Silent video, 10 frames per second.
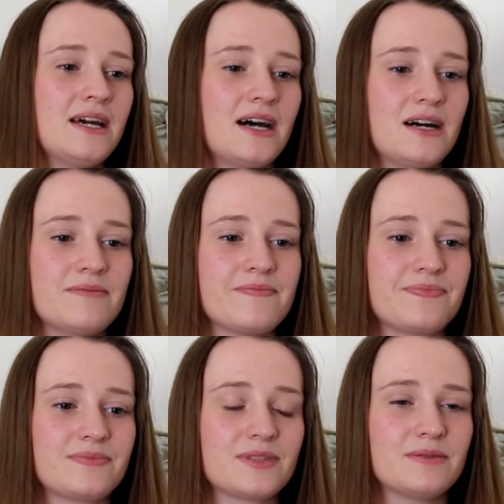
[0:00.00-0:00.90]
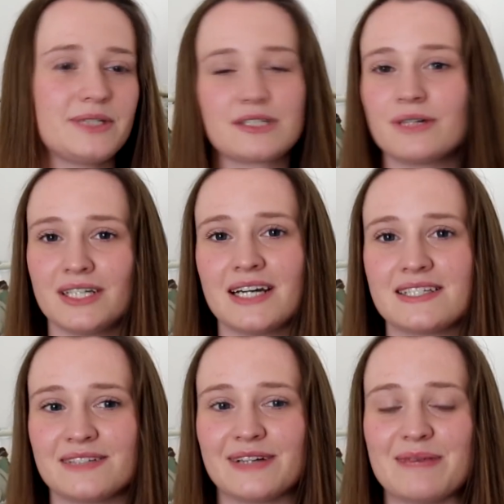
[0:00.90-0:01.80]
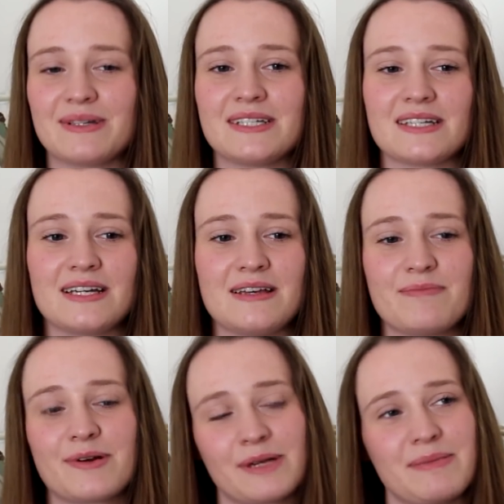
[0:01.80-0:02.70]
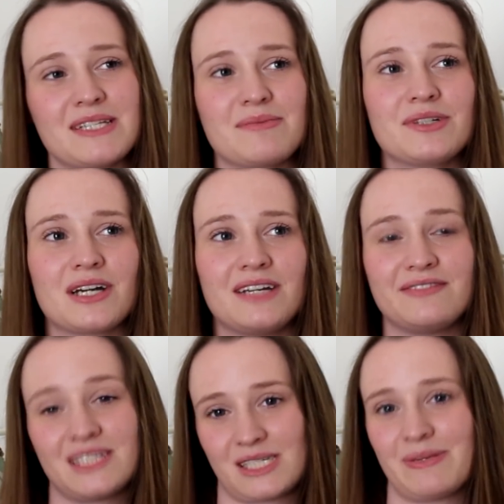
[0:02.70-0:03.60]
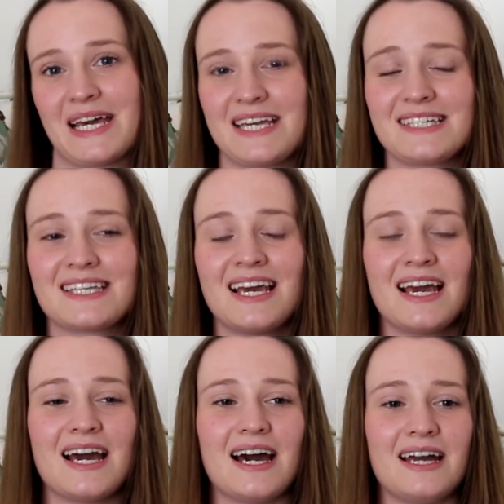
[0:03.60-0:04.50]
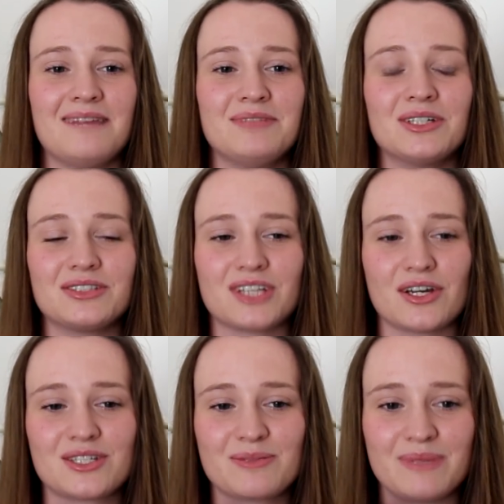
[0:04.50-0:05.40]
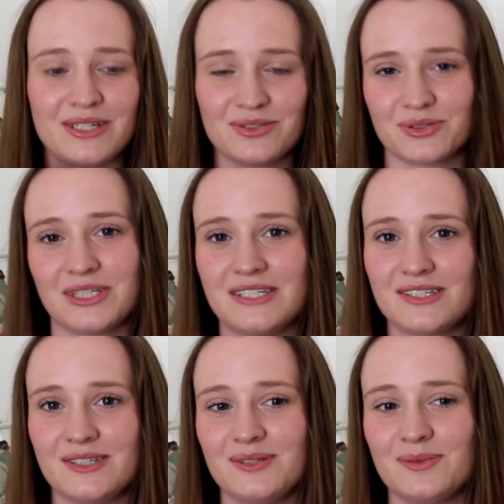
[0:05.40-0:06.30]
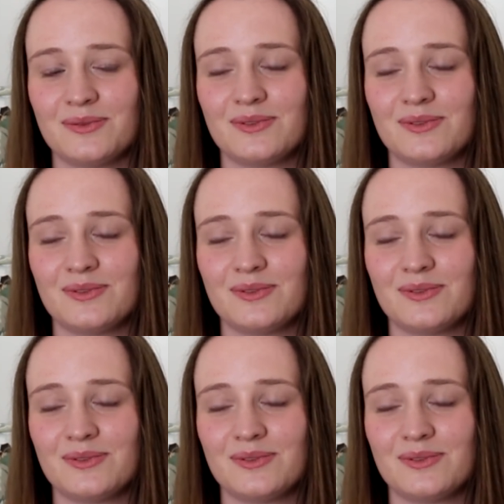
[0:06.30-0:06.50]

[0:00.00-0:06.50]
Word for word: Um, which is quite nice in a way because it probably means I'm not going for displays and I'm not just being drawn into